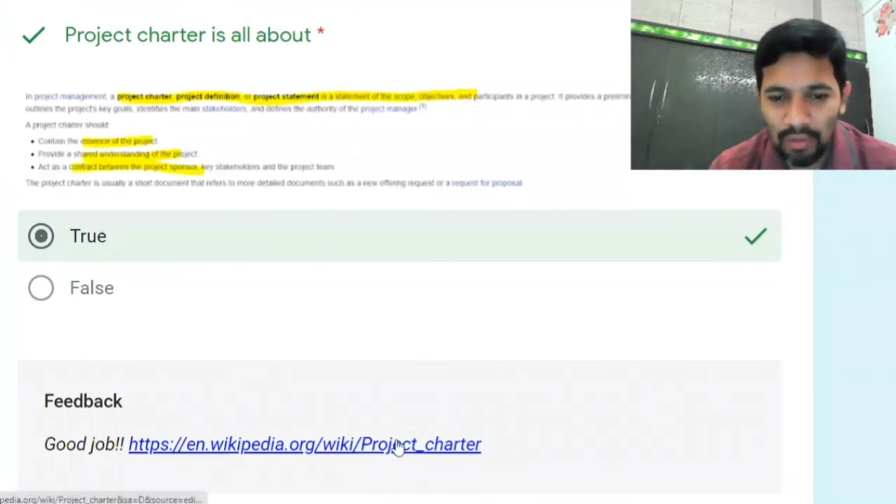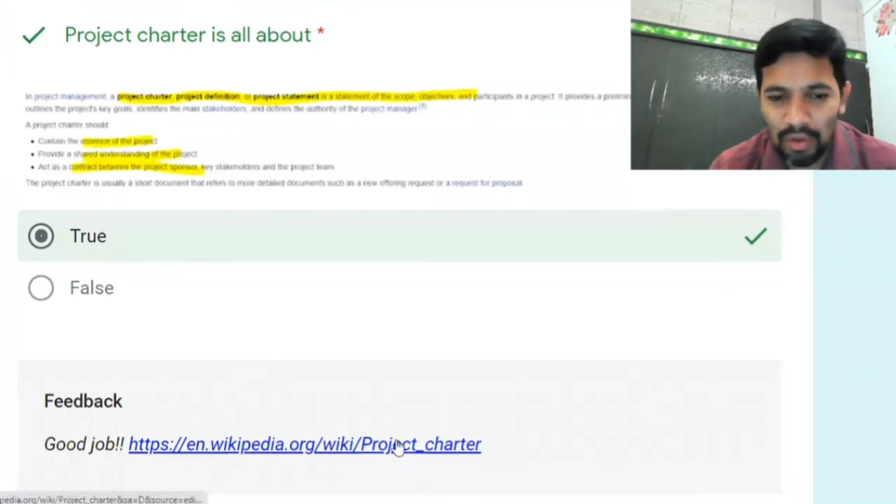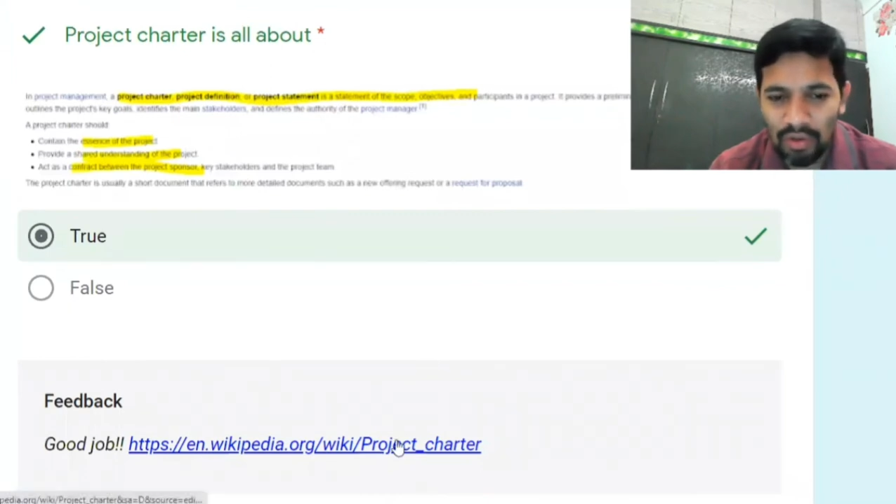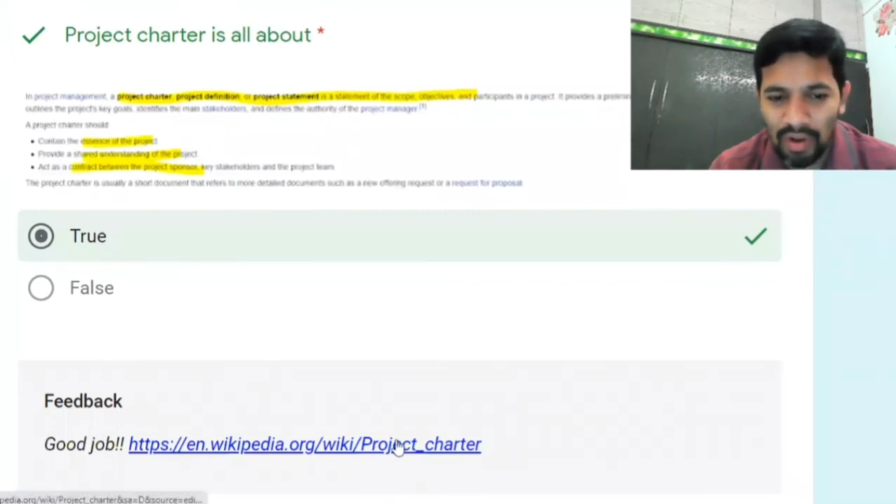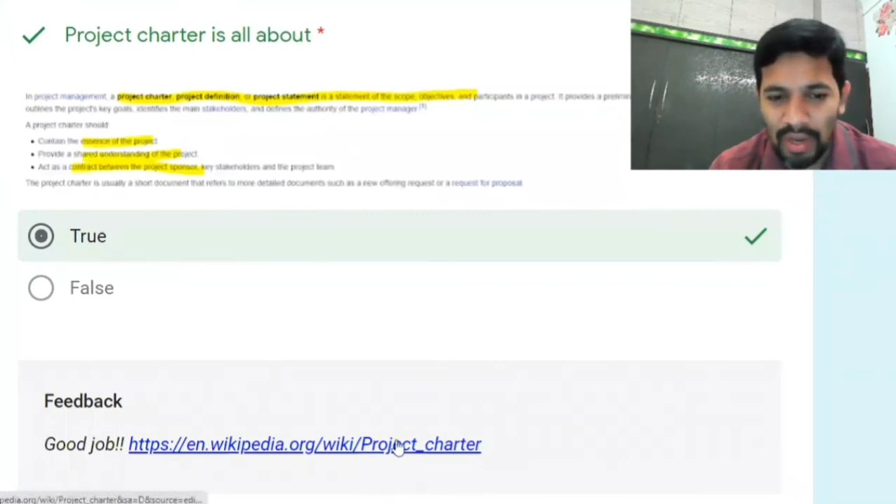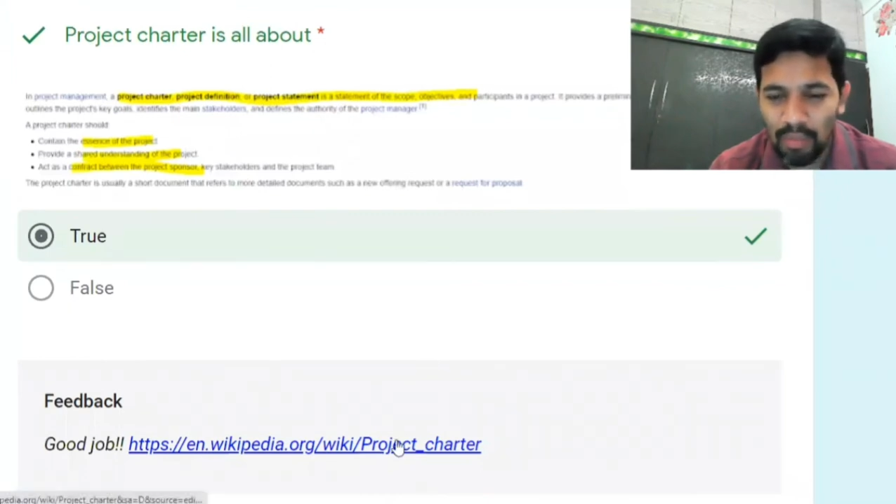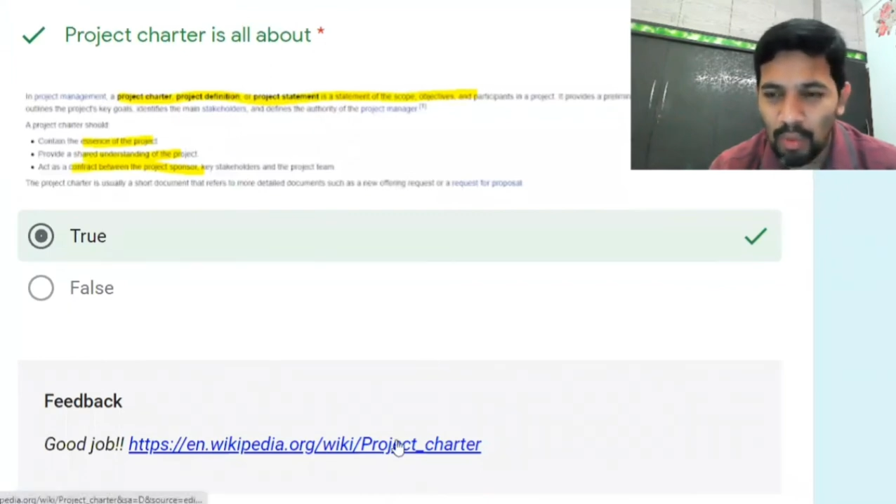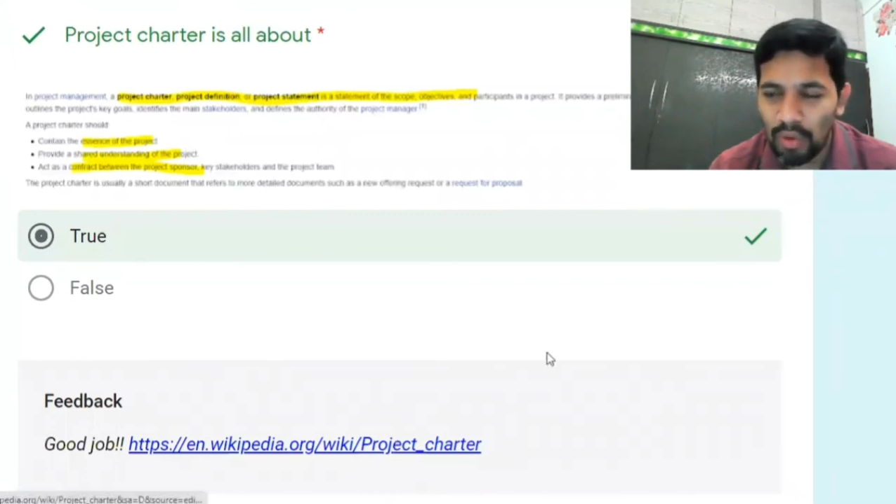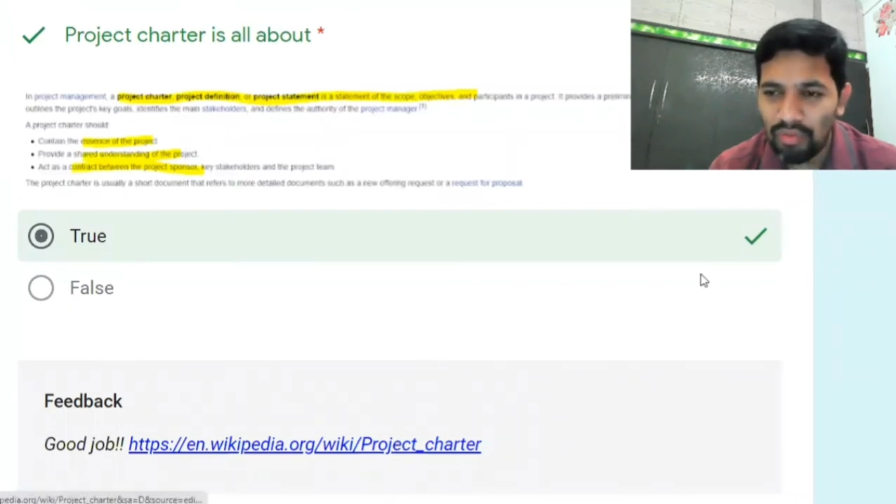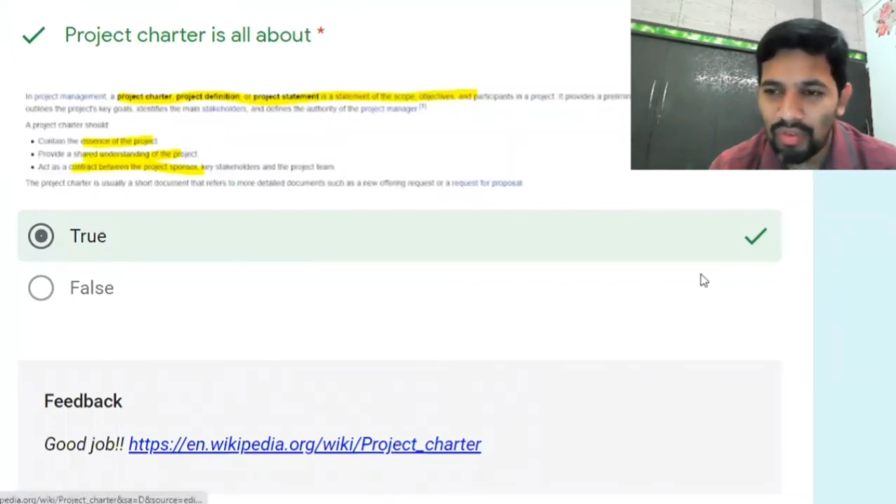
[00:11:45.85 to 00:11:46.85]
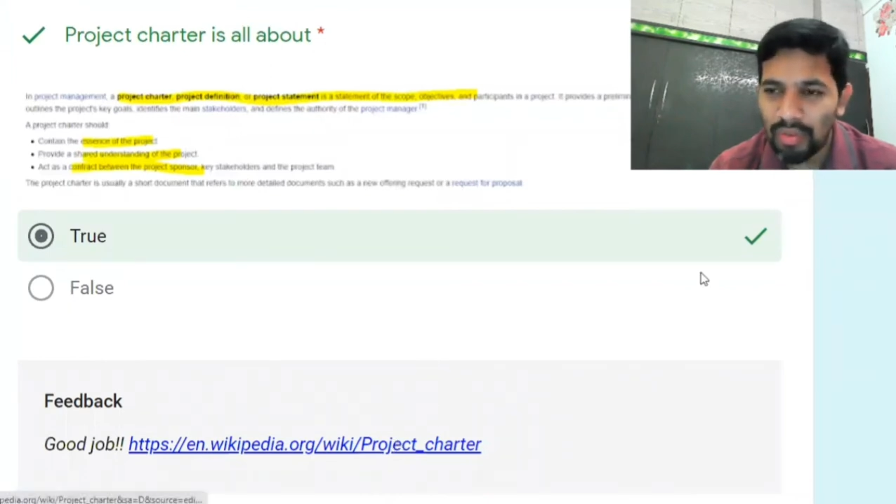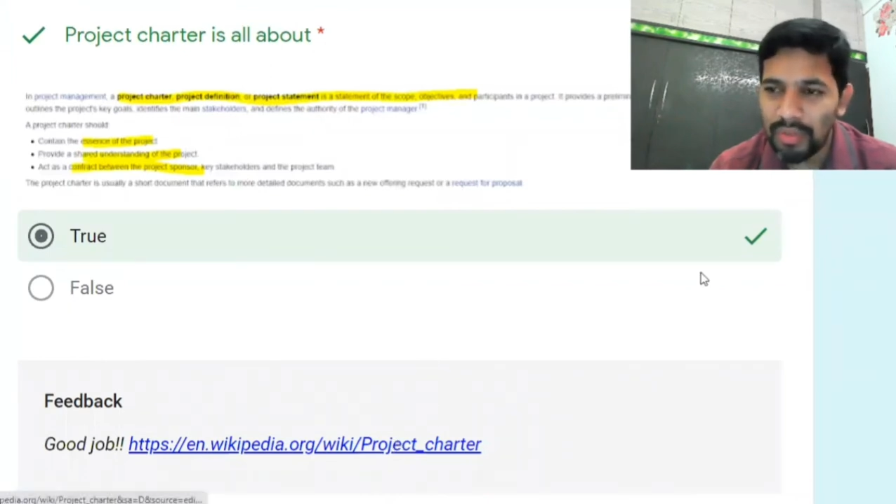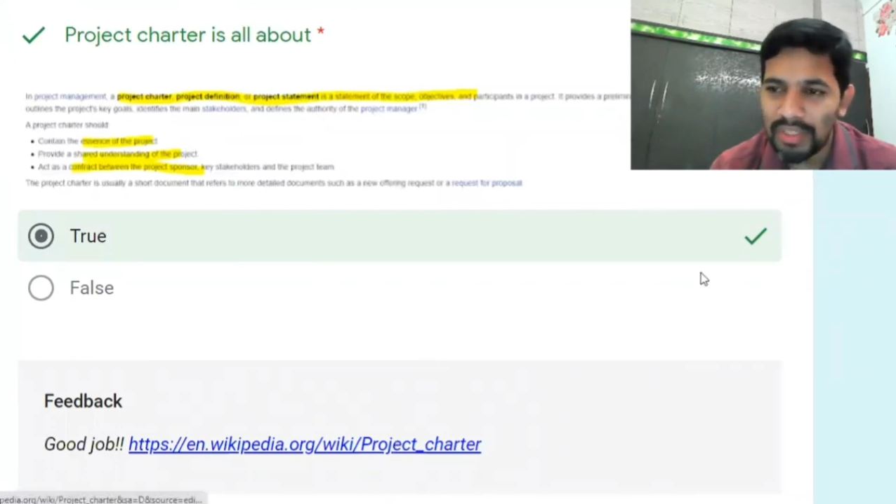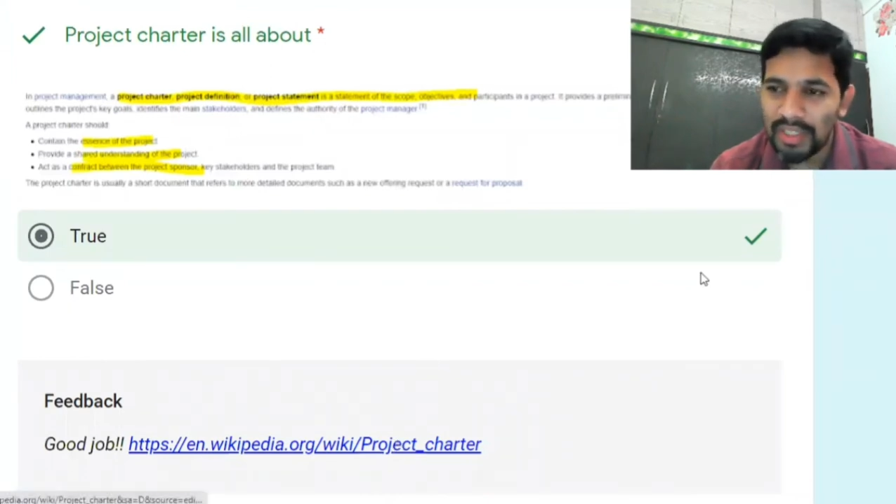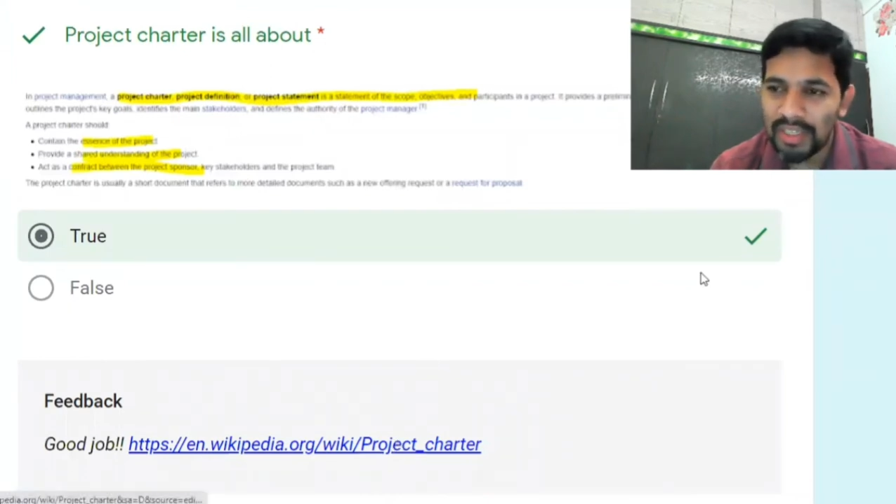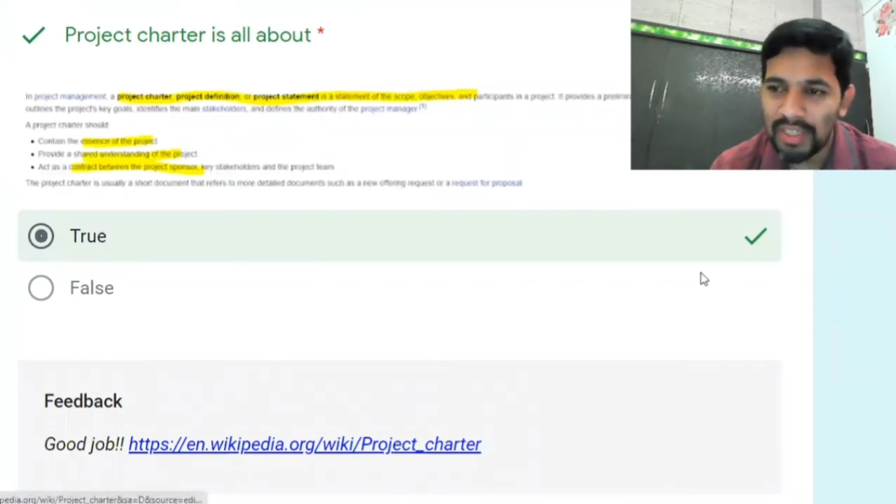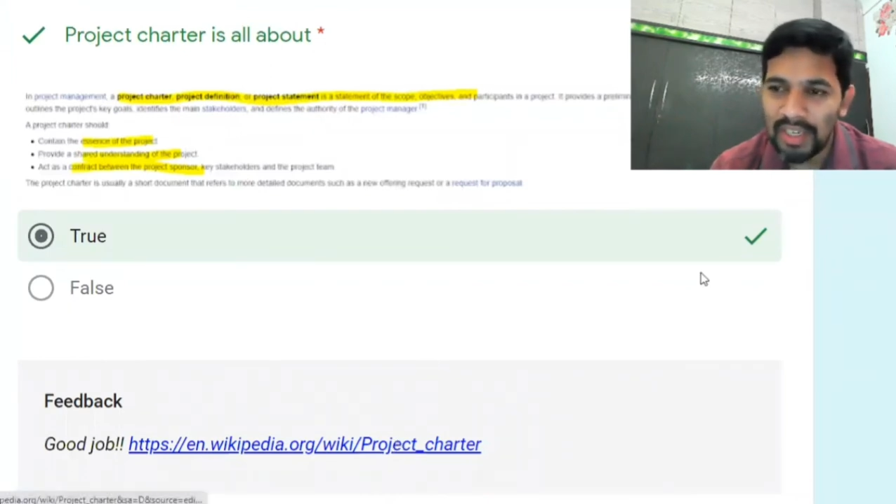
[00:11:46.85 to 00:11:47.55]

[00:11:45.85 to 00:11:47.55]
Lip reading: You will find more information.